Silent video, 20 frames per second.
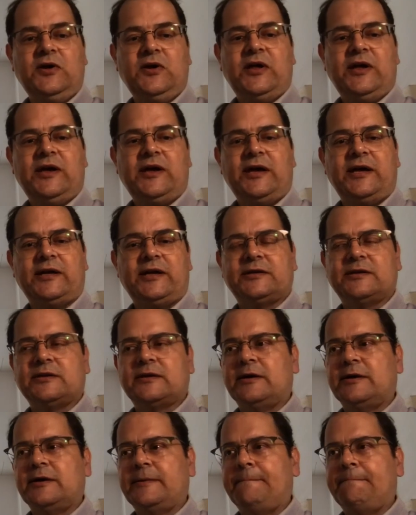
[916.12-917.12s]
And
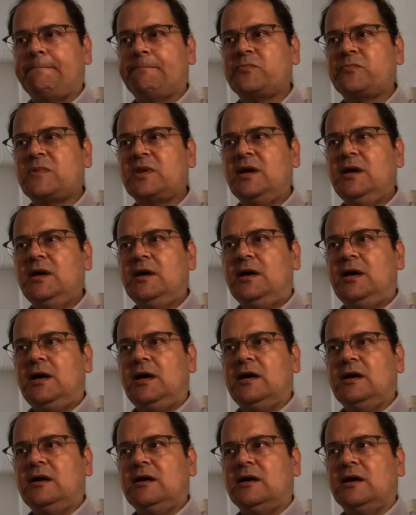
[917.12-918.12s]

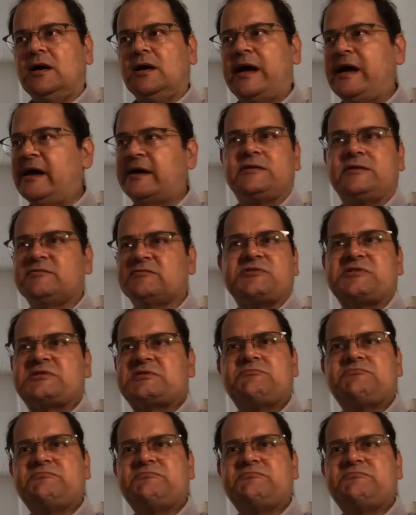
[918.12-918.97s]
it was